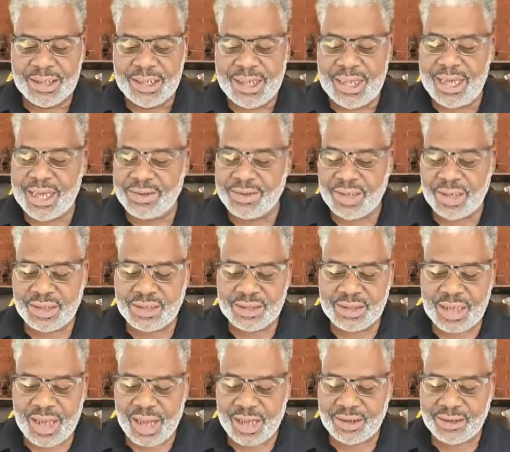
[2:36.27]
"Is it
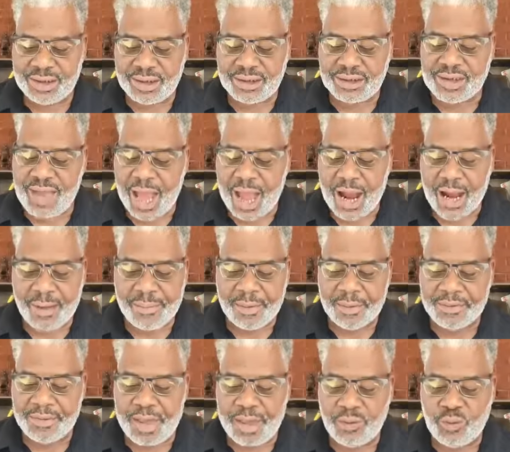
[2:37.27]
not
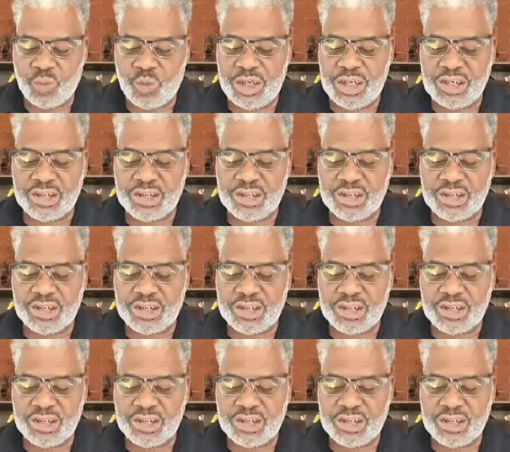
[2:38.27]
desirable that we